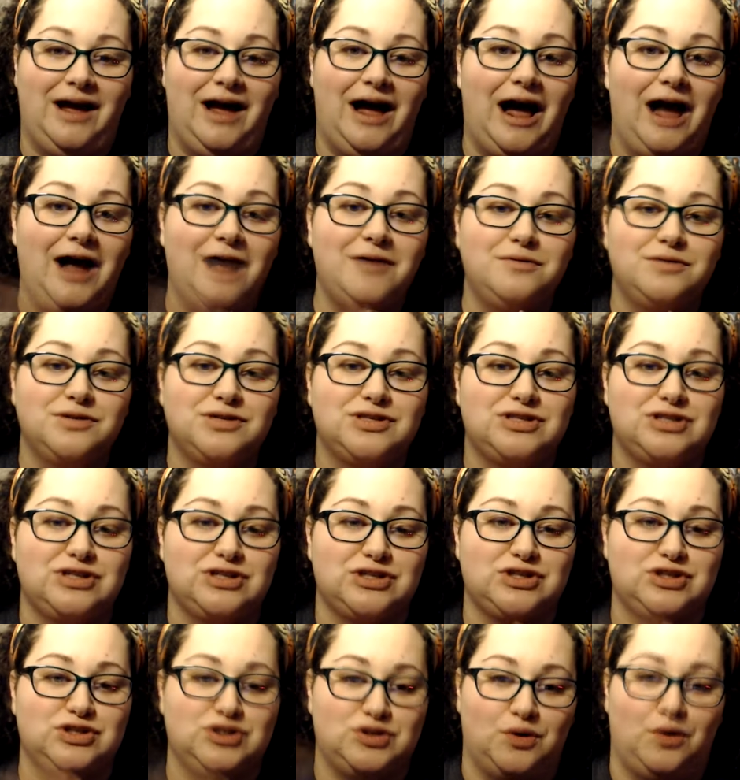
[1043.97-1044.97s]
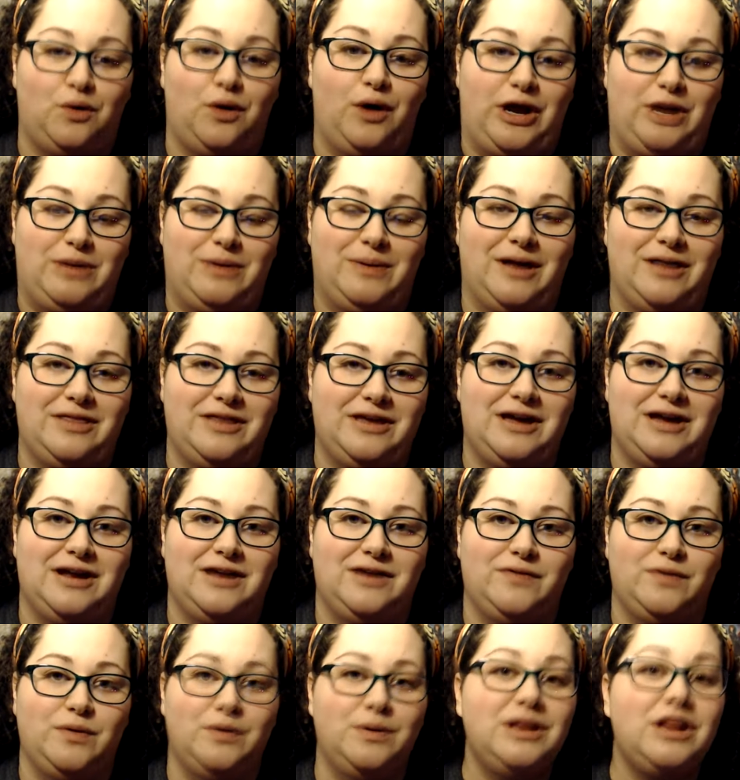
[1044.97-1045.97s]
I was destroyed by the
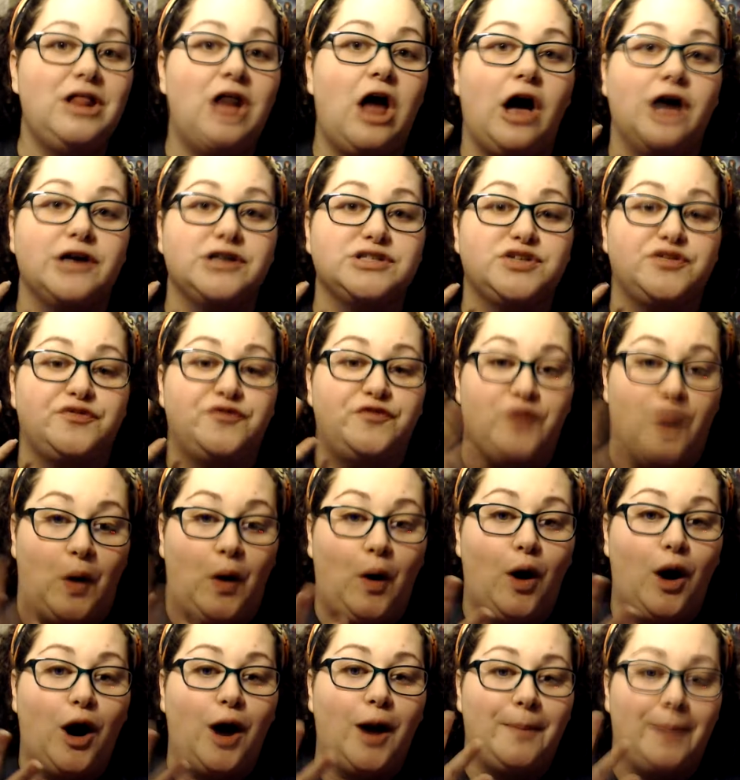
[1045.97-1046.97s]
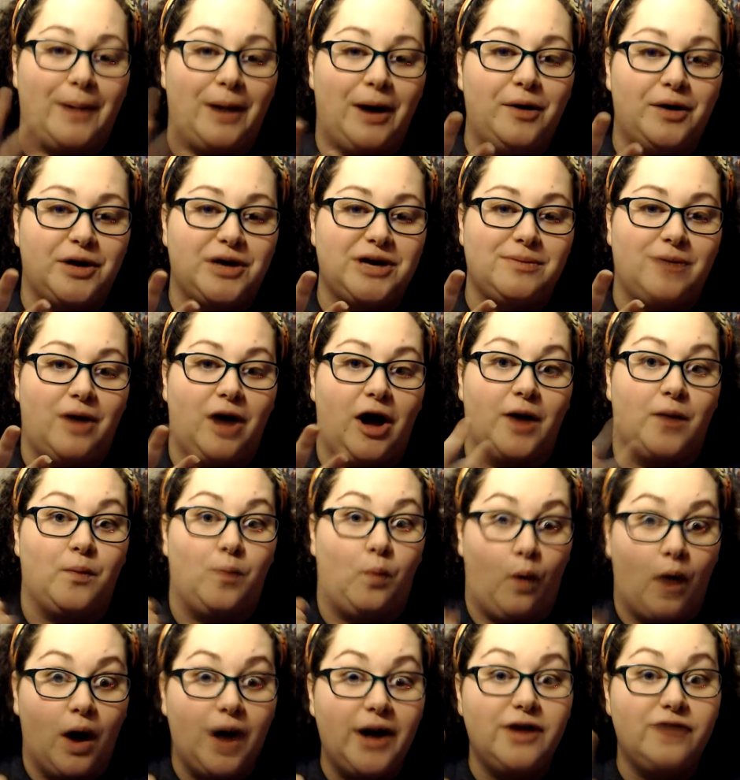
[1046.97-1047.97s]
end of it. We lost 4 Pokemon,
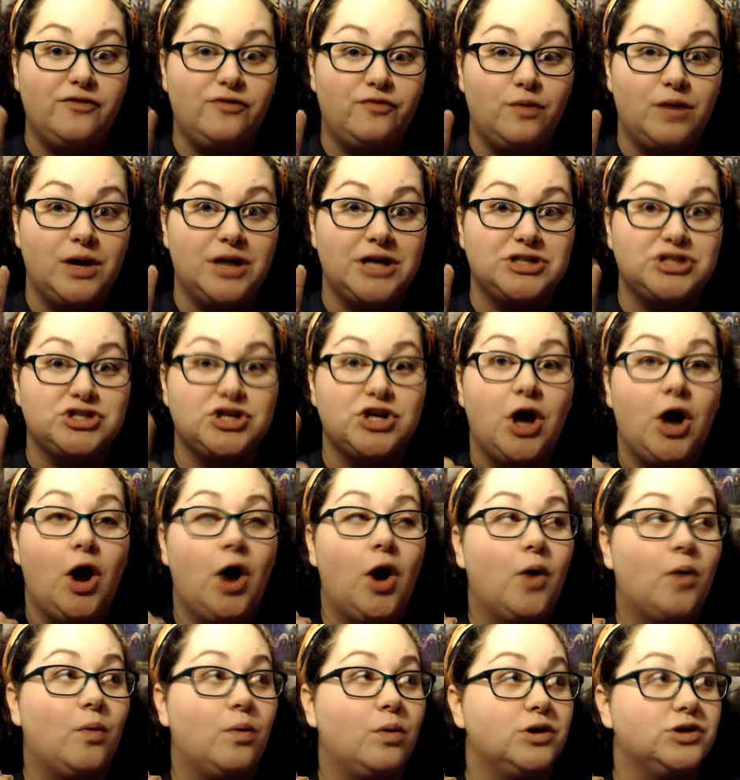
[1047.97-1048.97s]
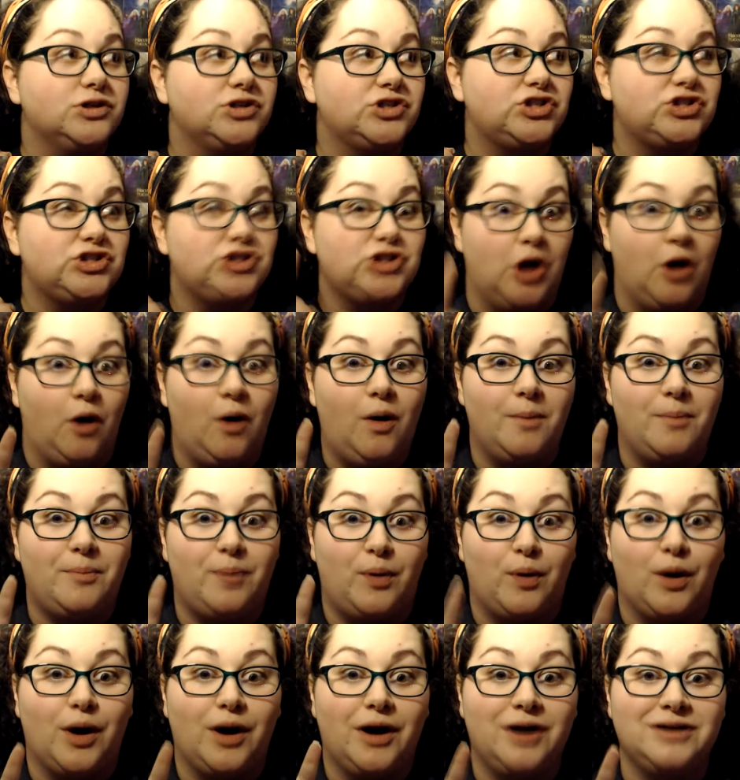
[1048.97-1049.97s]
one of which was so
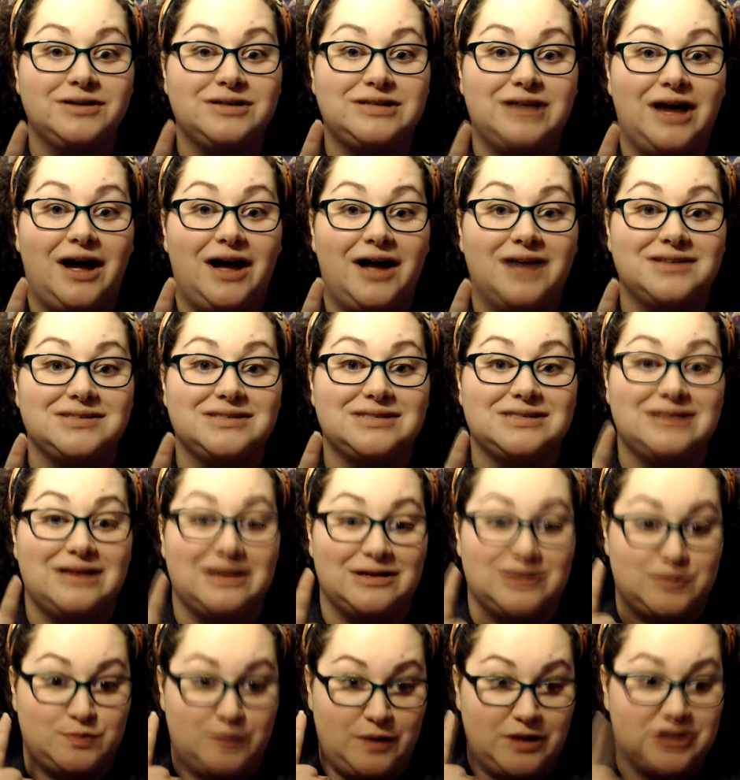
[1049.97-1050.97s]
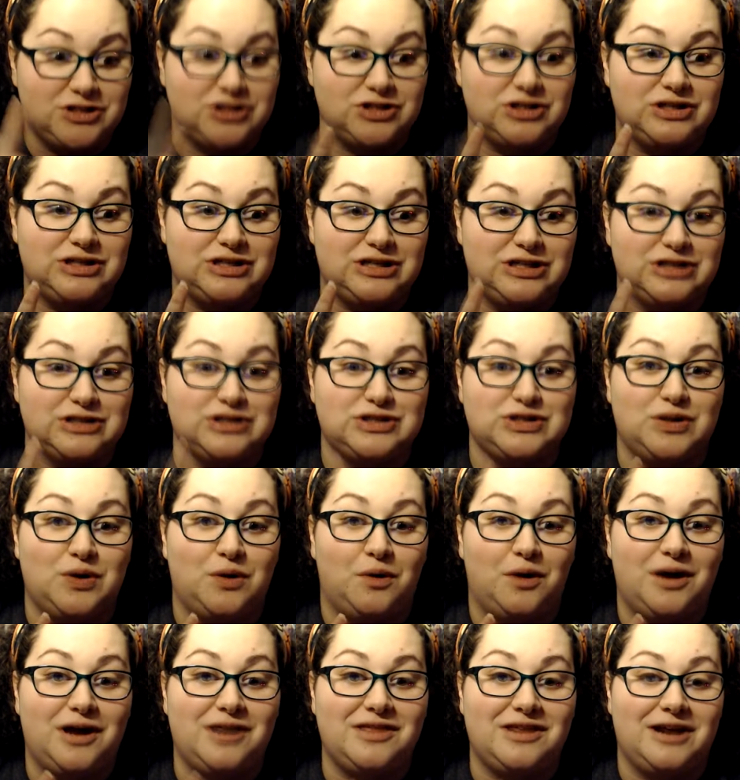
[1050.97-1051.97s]
important to us, especially to the
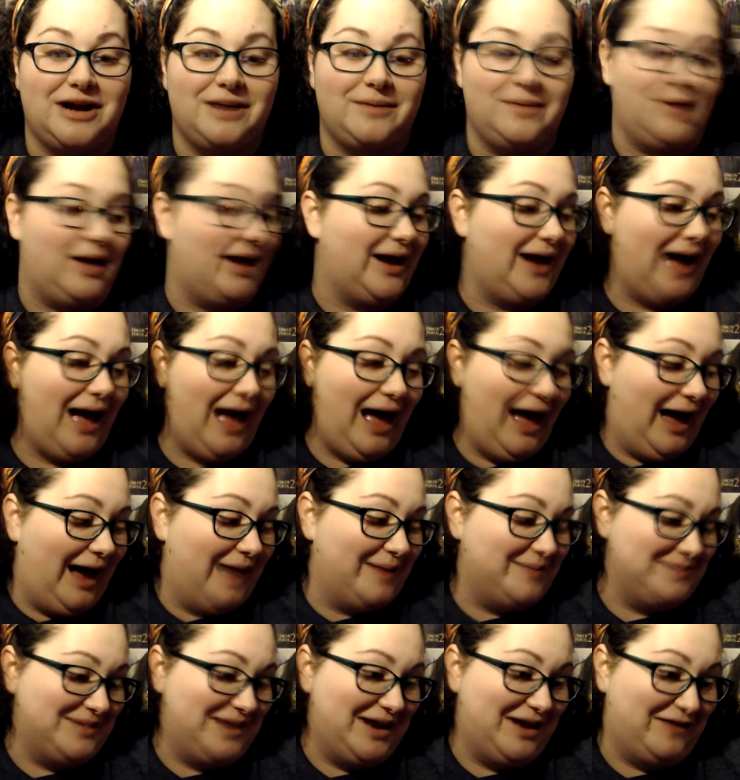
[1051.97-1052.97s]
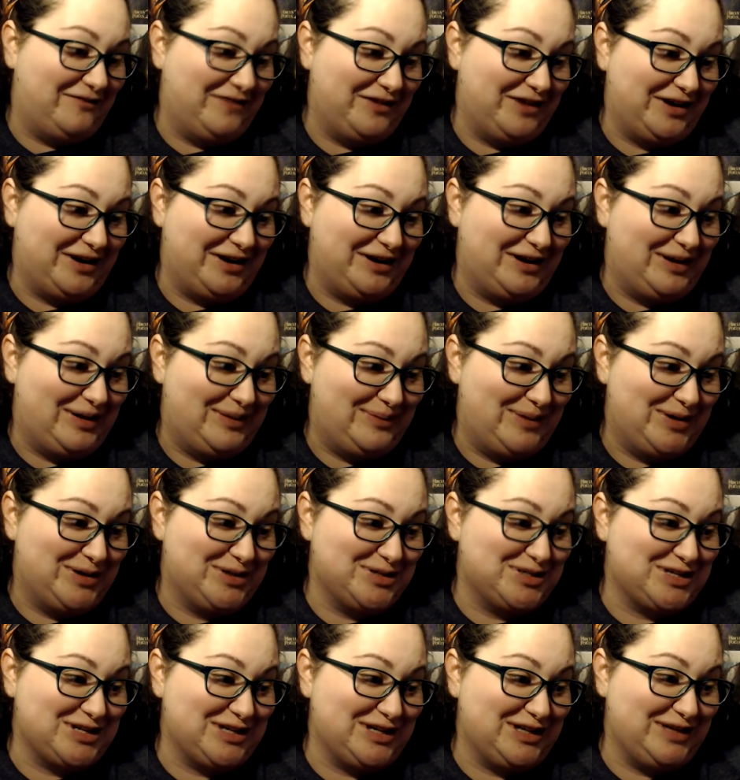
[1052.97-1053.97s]
story, that I'm like, I'm never gonna
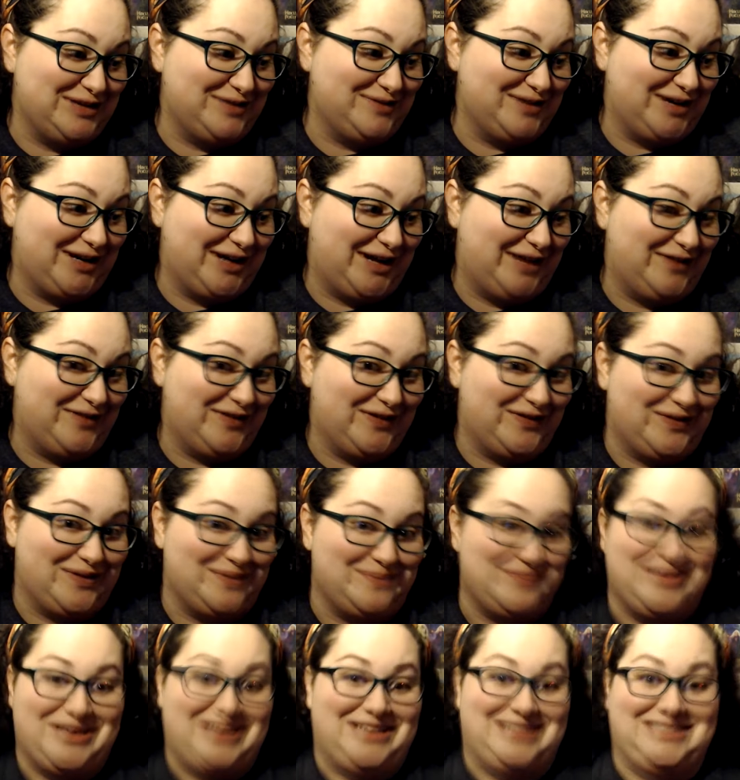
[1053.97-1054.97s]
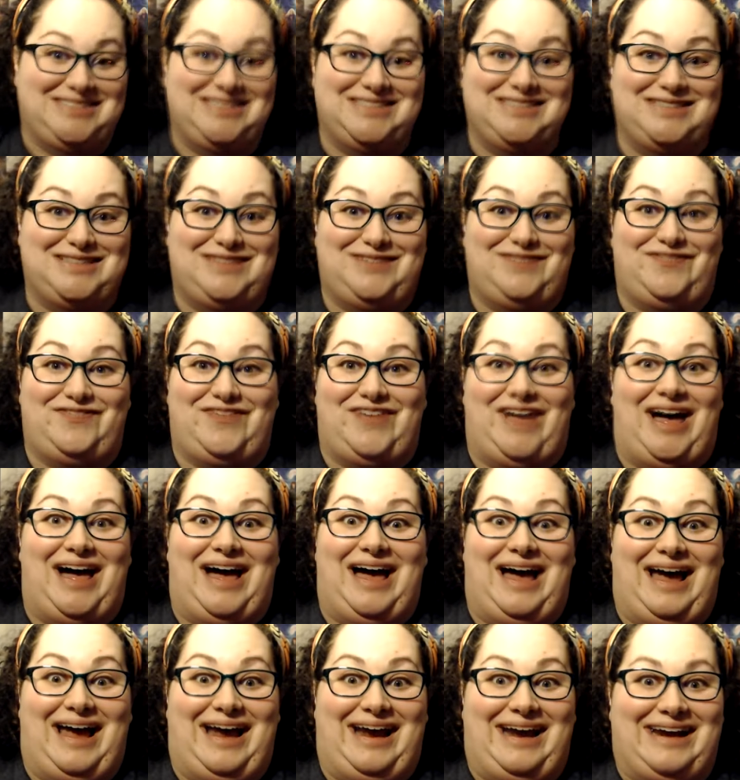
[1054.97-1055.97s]
emotionally recover from this. It's
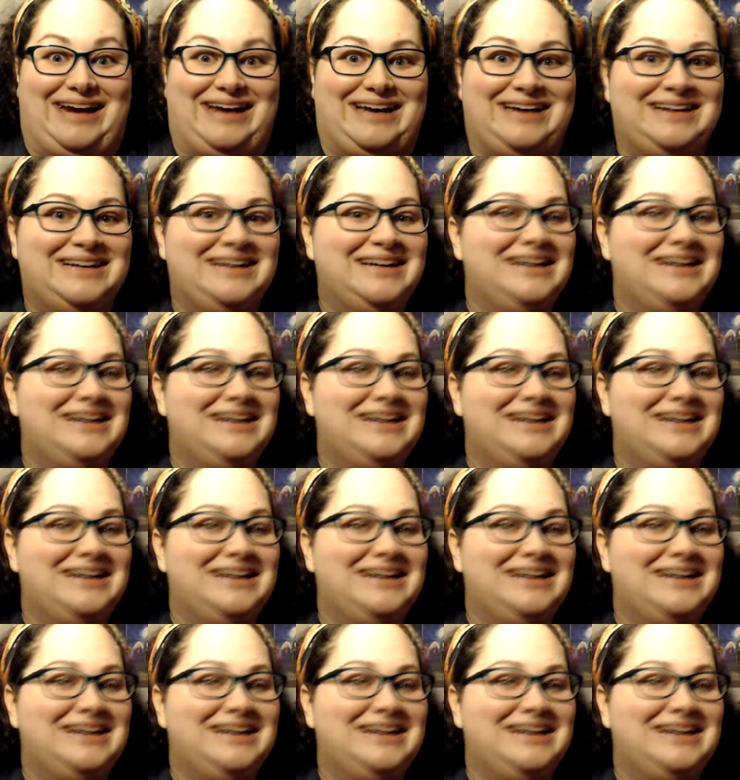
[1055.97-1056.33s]
fine.